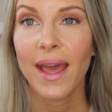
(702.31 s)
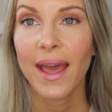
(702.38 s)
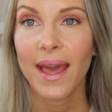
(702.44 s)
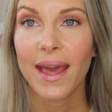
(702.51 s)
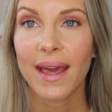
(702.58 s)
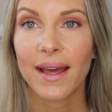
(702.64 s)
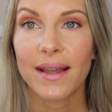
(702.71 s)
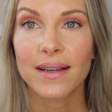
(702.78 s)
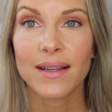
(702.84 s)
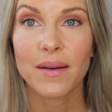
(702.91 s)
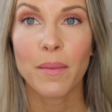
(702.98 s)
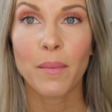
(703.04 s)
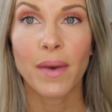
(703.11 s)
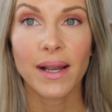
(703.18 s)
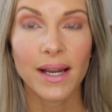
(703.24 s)
and
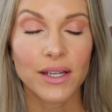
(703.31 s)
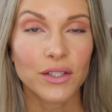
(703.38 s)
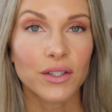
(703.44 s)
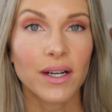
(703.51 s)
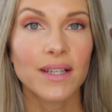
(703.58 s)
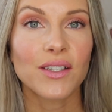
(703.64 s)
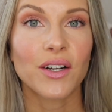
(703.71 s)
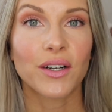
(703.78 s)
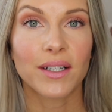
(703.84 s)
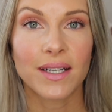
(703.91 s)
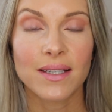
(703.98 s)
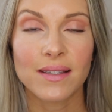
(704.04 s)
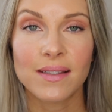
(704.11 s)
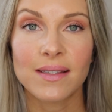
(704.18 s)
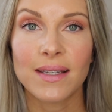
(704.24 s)
my under eyes are
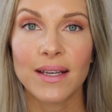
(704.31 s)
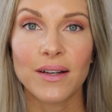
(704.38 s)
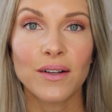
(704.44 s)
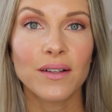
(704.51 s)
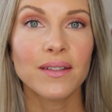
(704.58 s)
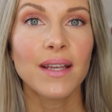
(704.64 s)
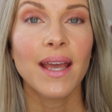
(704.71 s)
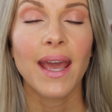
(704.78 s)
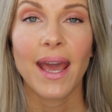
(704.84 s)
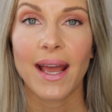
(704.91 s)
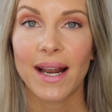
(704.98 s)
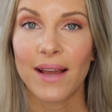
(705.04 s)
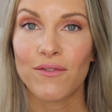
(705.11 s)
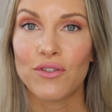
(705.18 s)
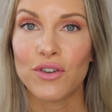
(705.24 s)
concealed,
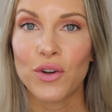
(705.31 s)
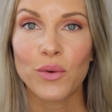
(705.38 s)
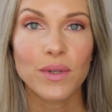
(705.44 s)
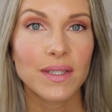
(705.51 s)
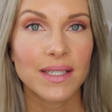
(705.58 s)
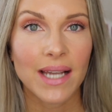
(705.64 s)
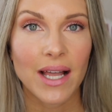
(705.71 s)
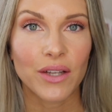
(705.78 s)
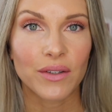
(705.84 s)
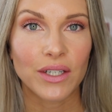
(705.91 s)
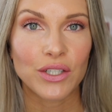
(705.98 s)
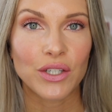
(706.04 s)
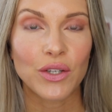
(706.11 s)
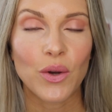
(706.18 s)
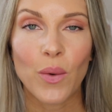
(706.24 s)
and I have no
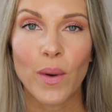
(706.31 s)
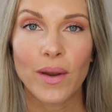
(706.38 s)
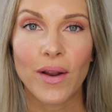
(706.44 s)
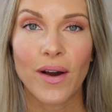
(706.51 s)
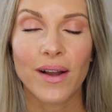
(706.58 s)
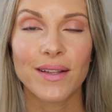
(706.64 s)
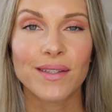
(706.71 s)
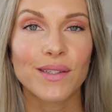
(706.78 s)
discoloration going on.